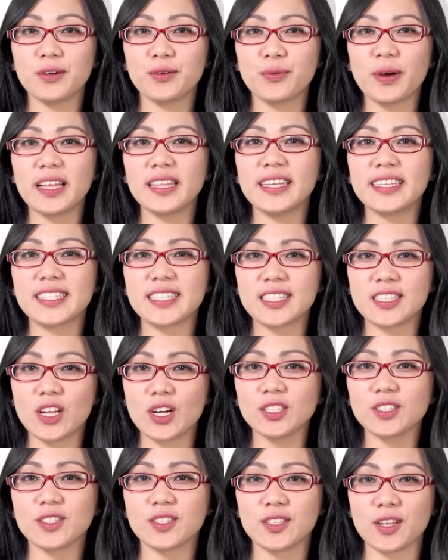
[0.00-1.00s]
Well, let's
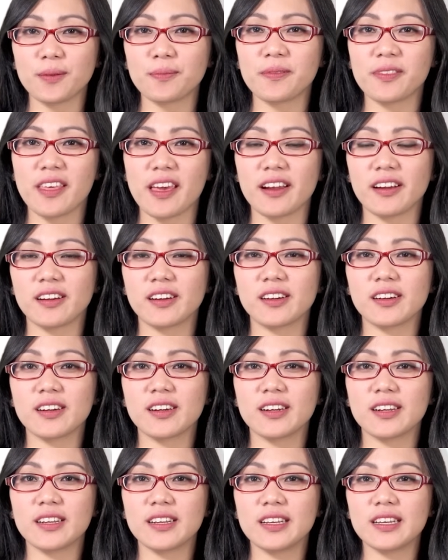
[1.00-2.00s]
not stop there.
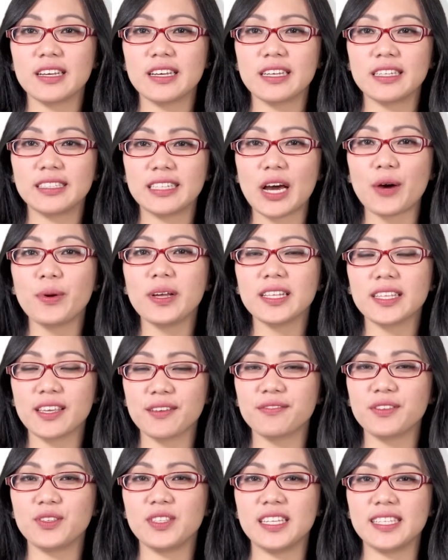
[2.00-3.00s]
Now I'll
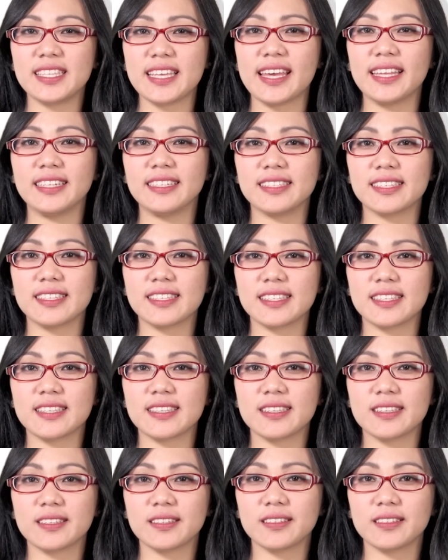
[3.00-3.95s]
give you the tens.